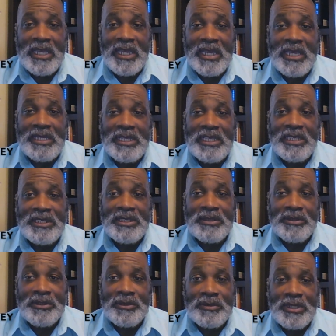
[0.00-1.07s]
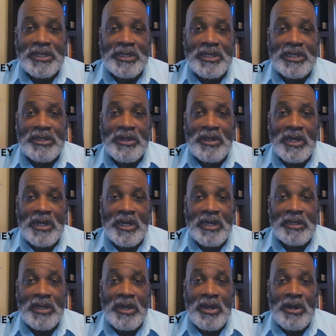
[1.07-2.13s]
and he shall strengthen your
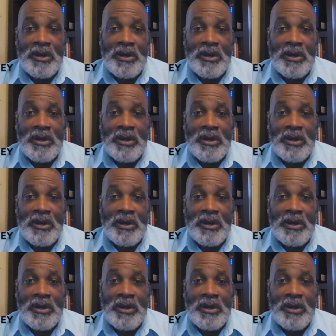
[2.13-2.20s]
heart.